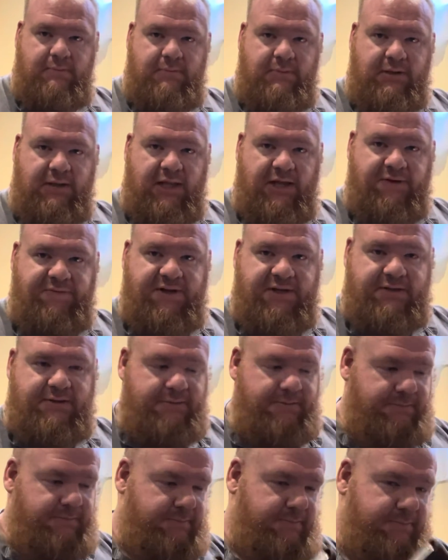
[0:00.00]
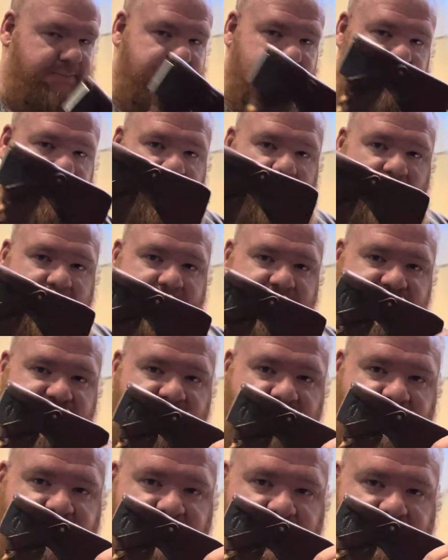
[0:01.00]
Love it. And the
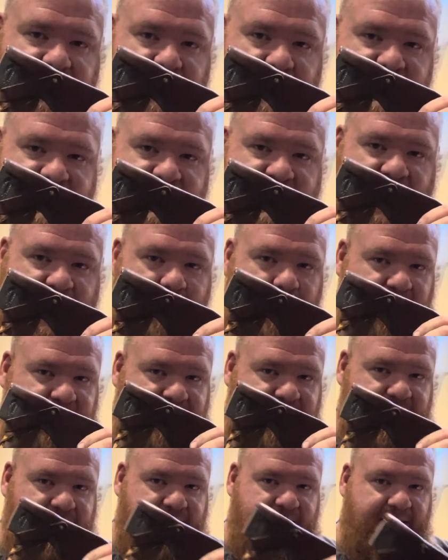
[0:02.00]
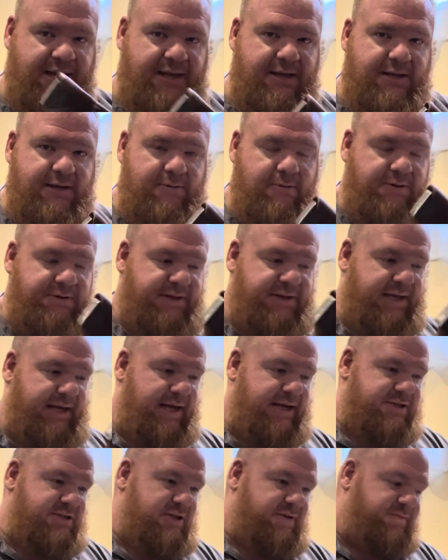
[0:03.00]
sheath, of course, came with the
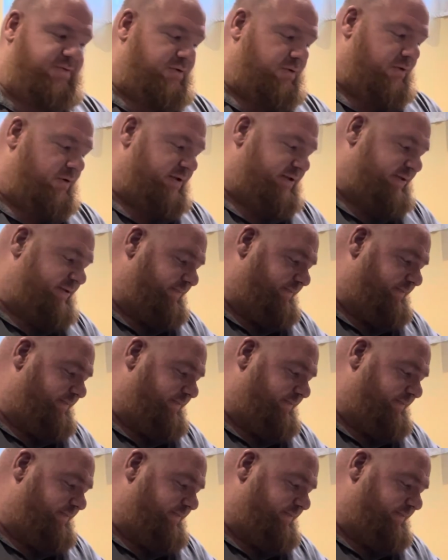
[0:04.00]
hatchet, of course.